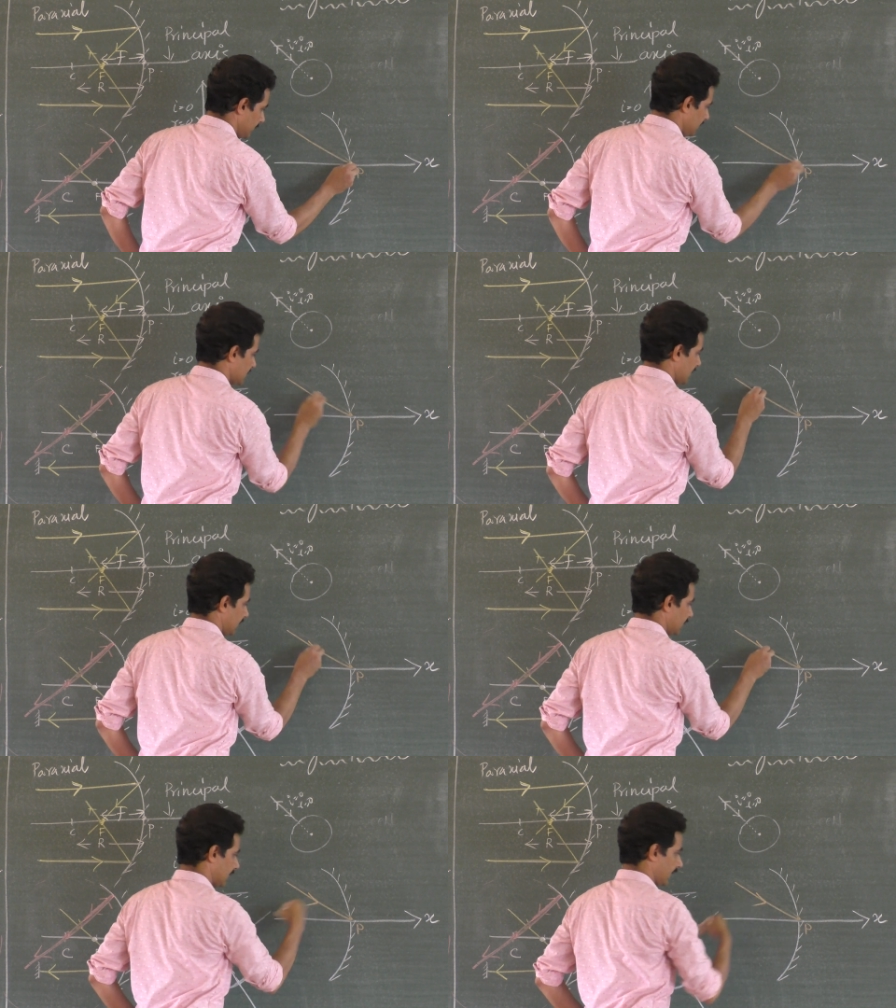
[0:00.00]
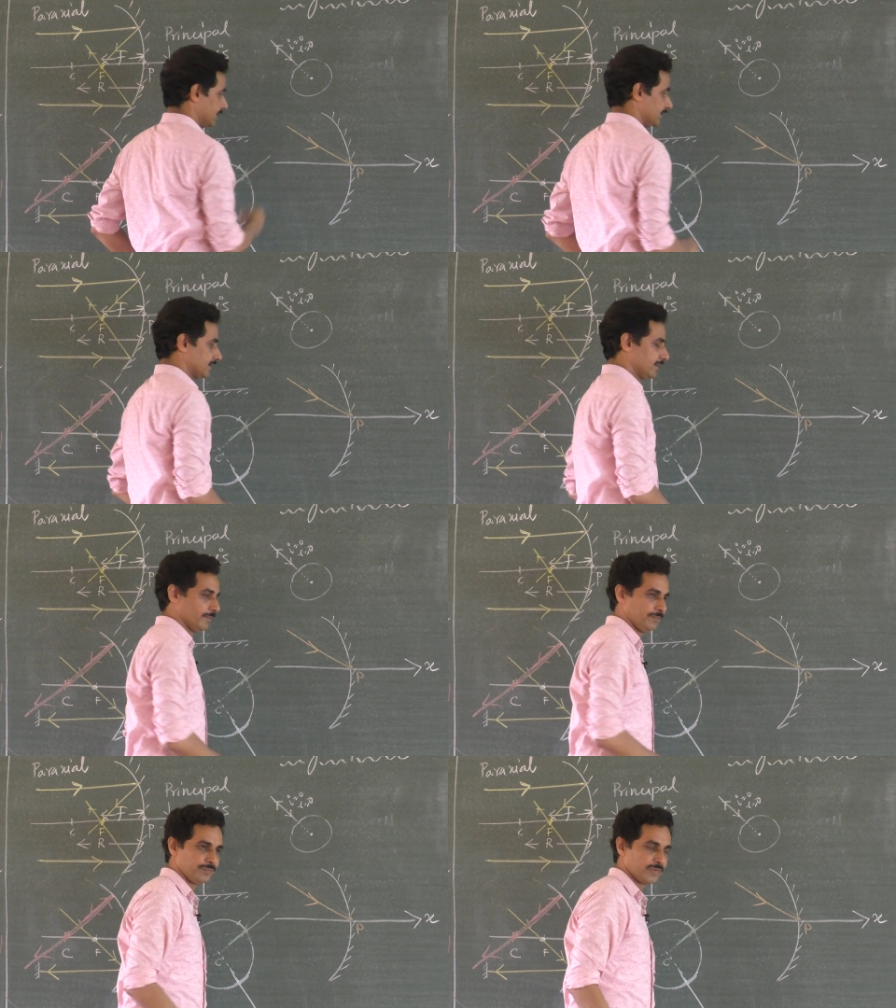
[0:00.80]
me incident it like this
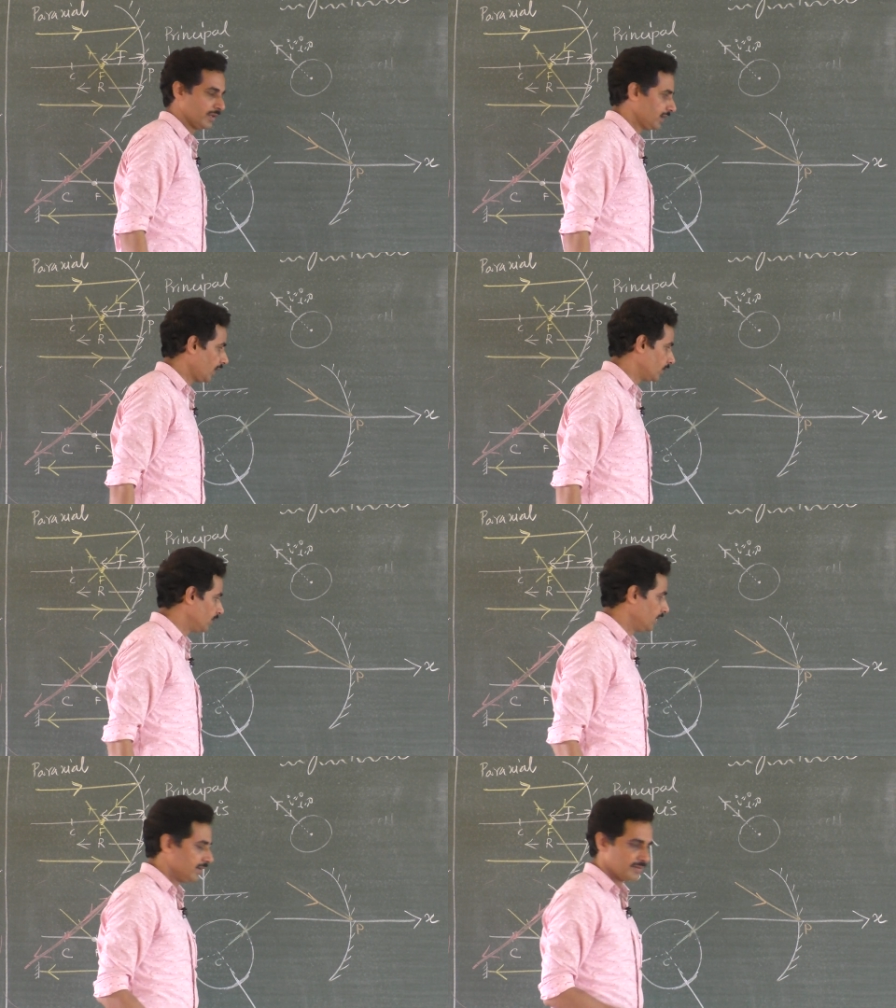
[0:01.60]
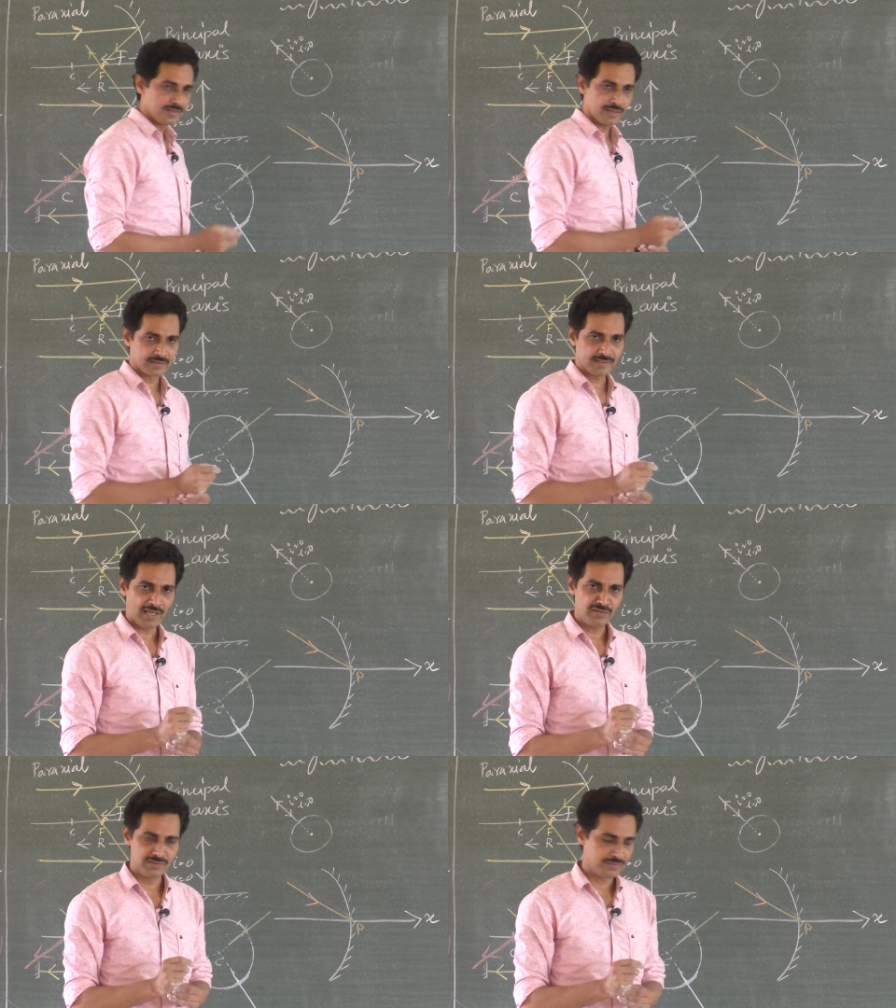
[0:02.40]
now sir
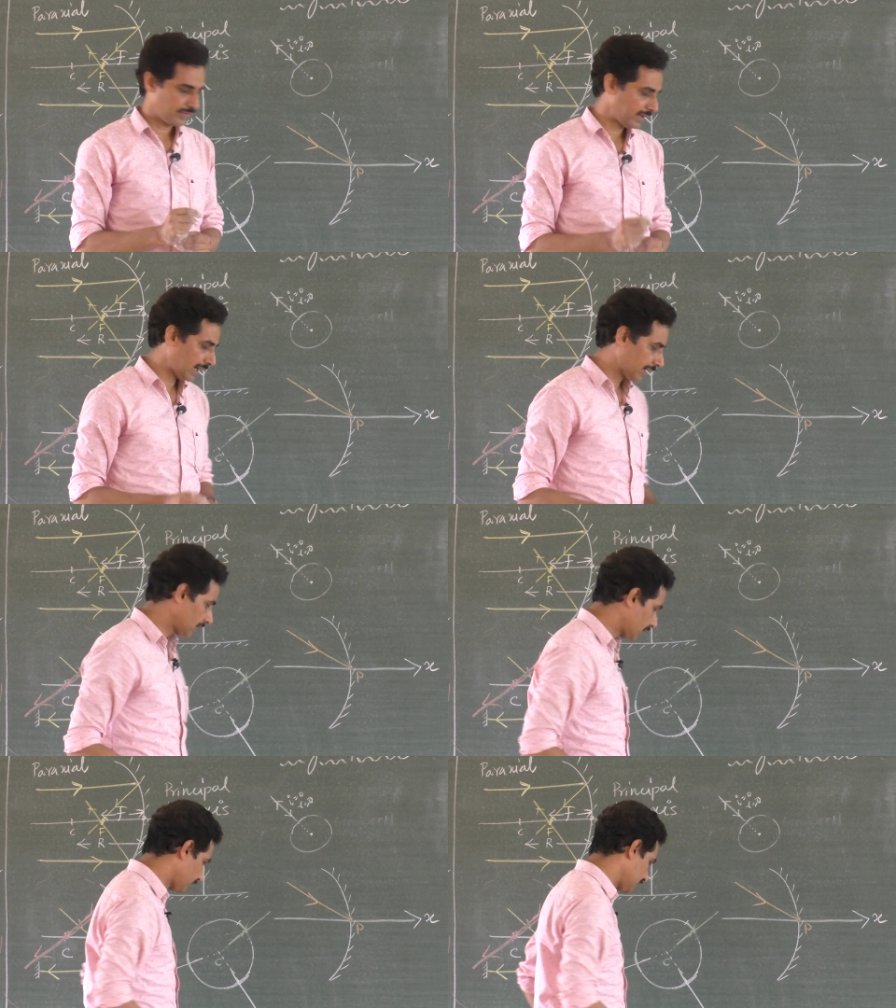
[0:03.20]
can you define angle of